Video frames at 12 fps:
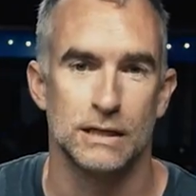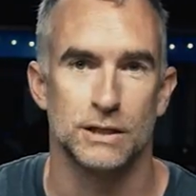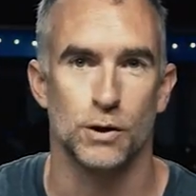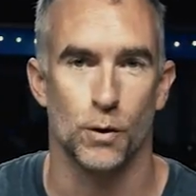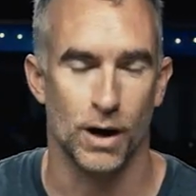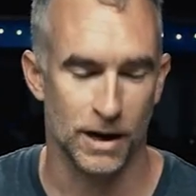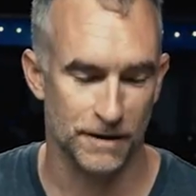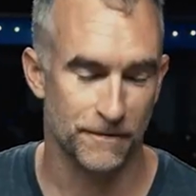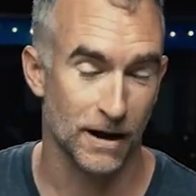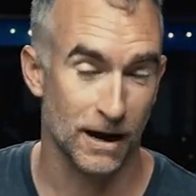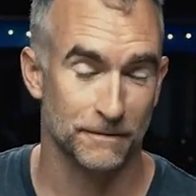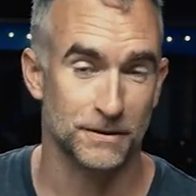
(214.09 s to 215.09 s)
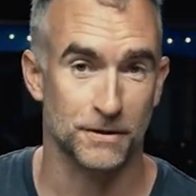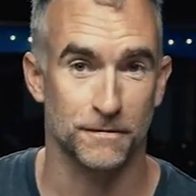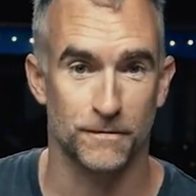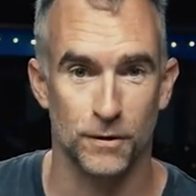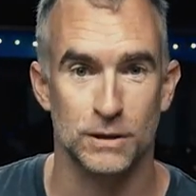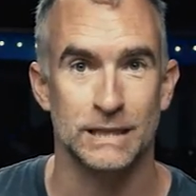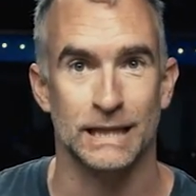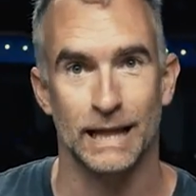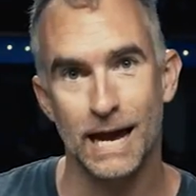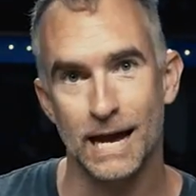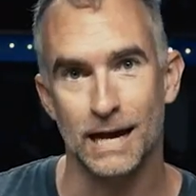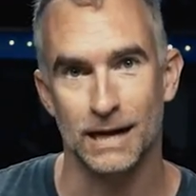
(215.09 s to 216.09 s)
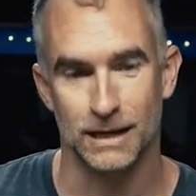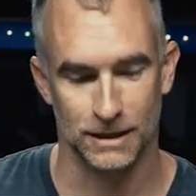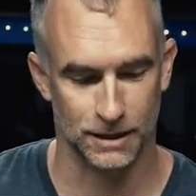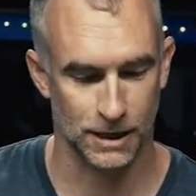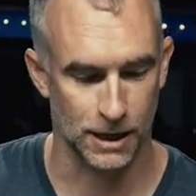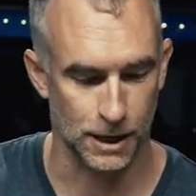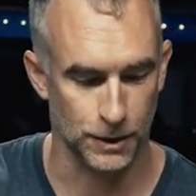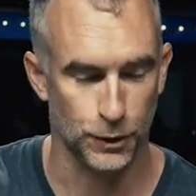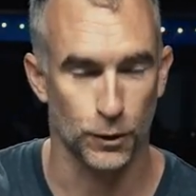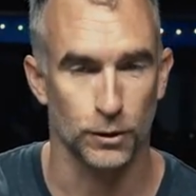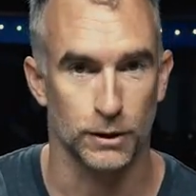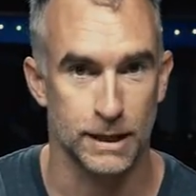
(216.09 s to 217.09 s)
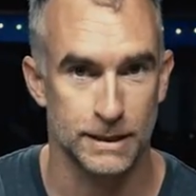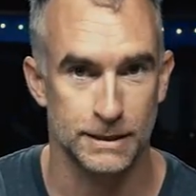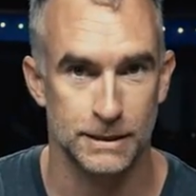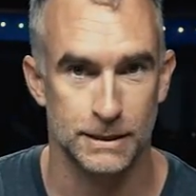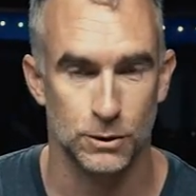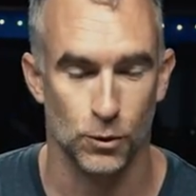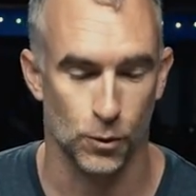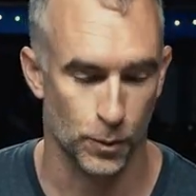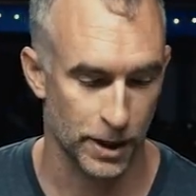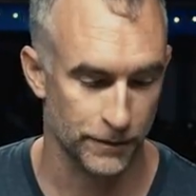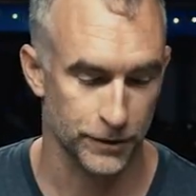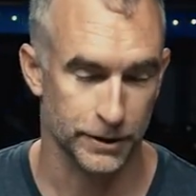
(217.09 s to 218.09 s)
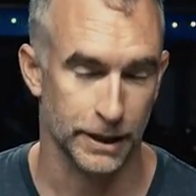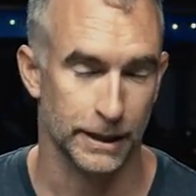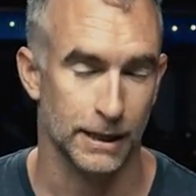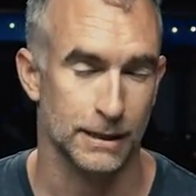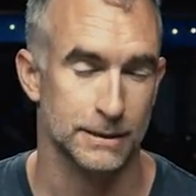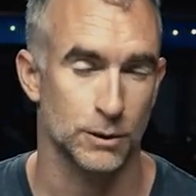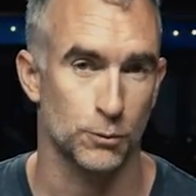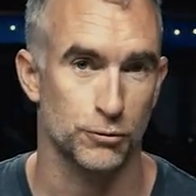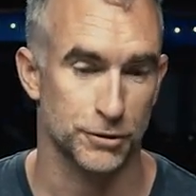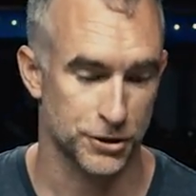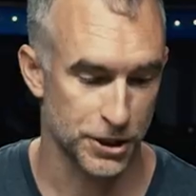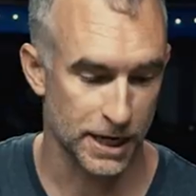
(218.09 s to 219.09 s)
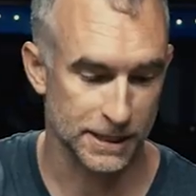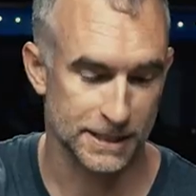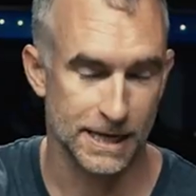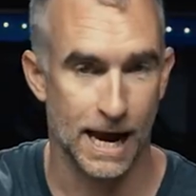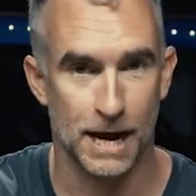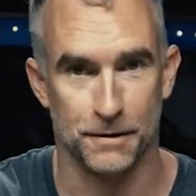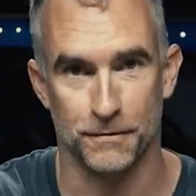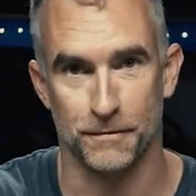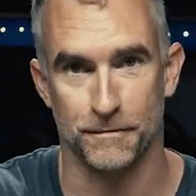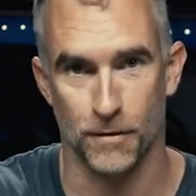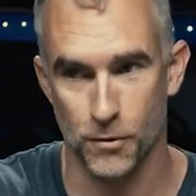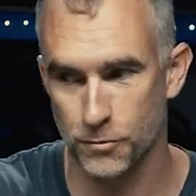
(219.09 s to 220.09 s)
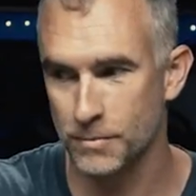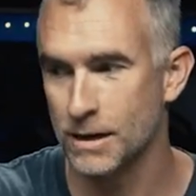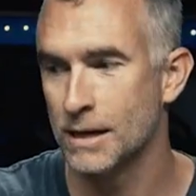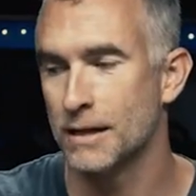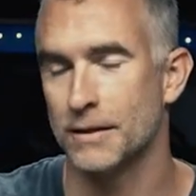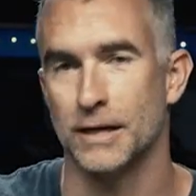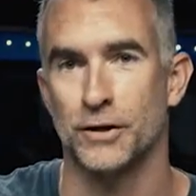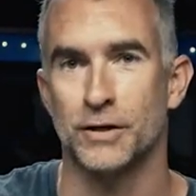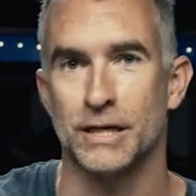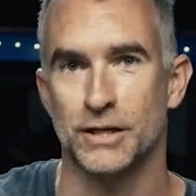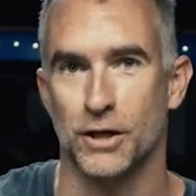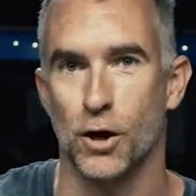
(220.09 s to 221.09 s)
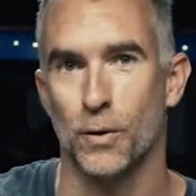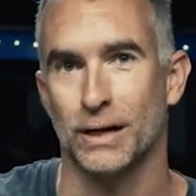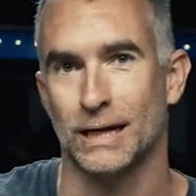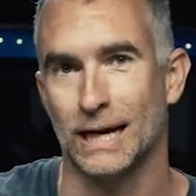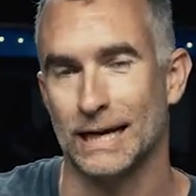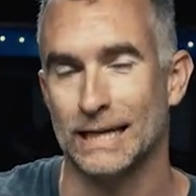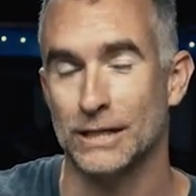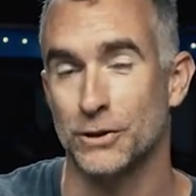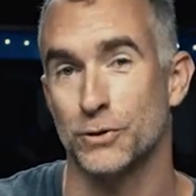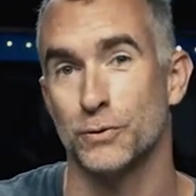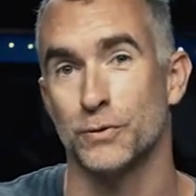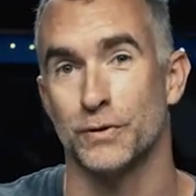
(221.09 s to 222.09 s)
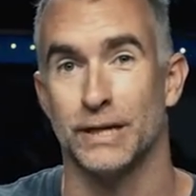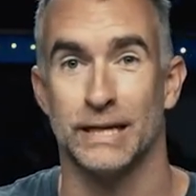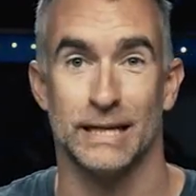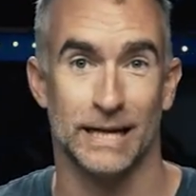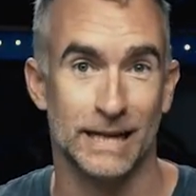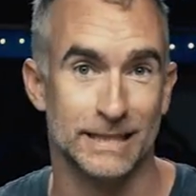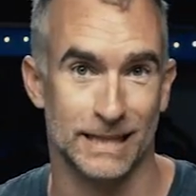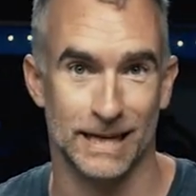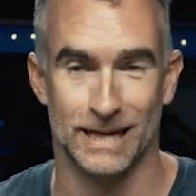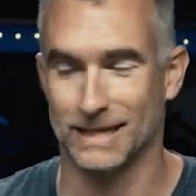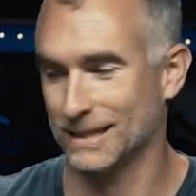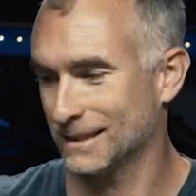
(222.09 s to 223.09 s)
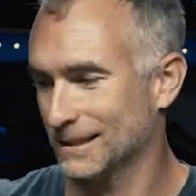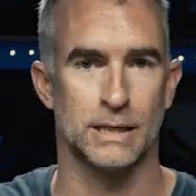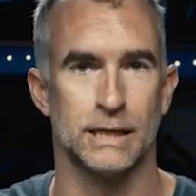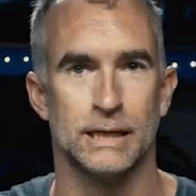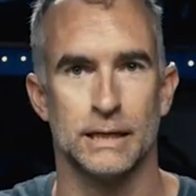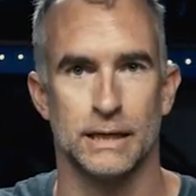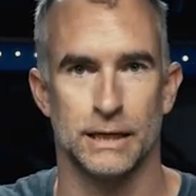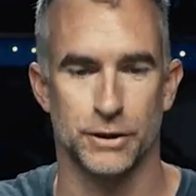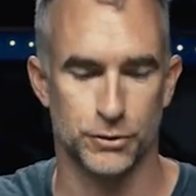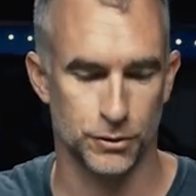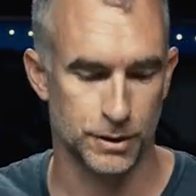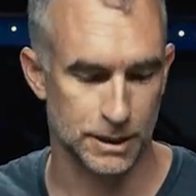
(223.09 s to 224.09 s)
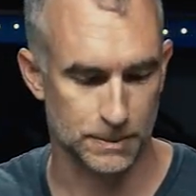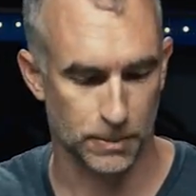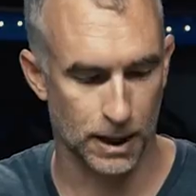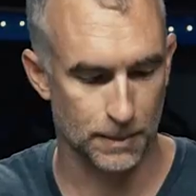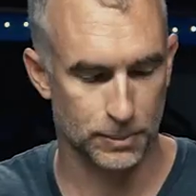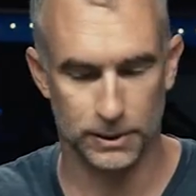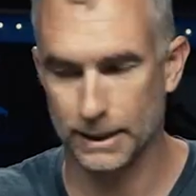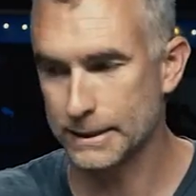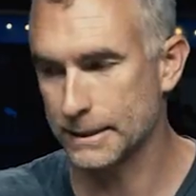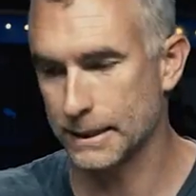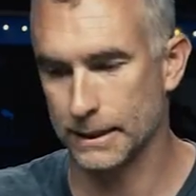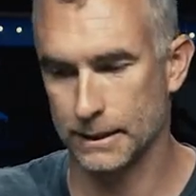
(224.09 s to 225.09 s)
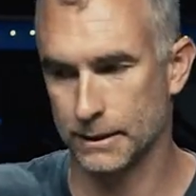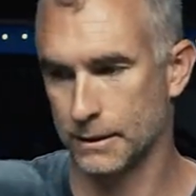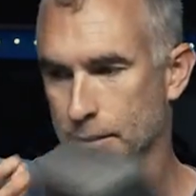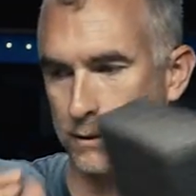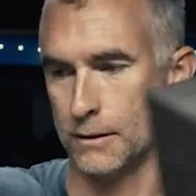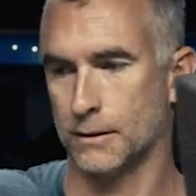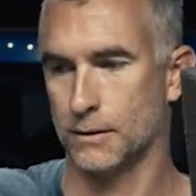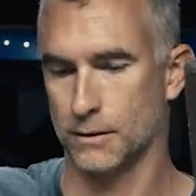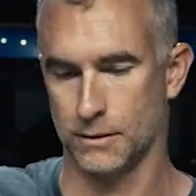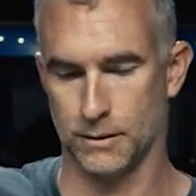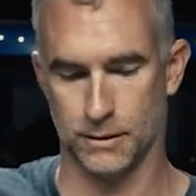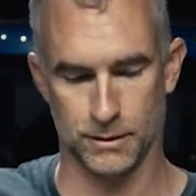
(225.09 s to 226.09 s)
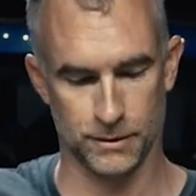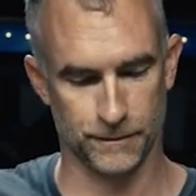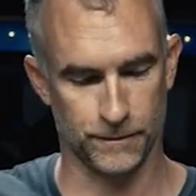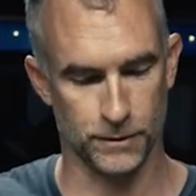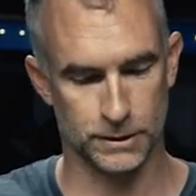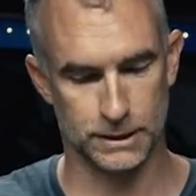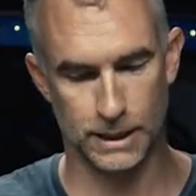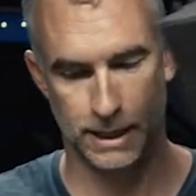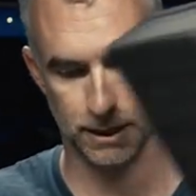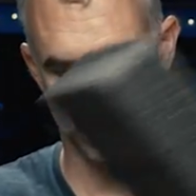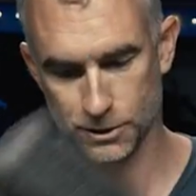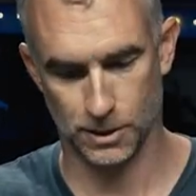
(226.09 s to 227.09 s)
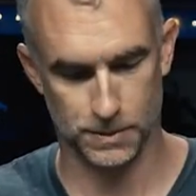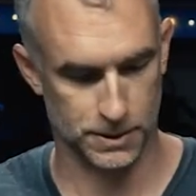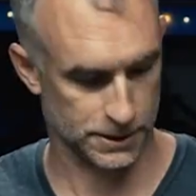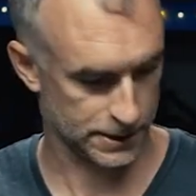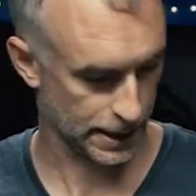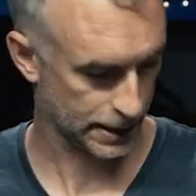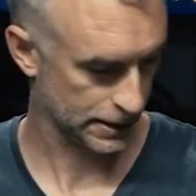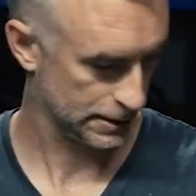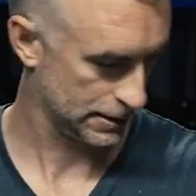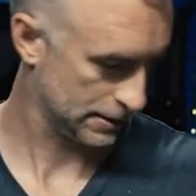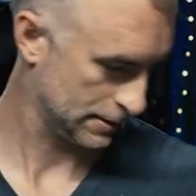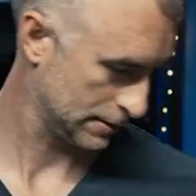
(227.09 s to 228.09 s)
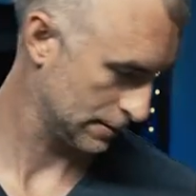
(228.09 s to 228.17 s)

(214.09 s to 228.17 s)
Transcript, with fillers: So if after the first layer Uh, your lens or whatever you're cutting out still projects out of the foam, then you need to go and cut into the next layer. You do this by placing the first layer on top of the second,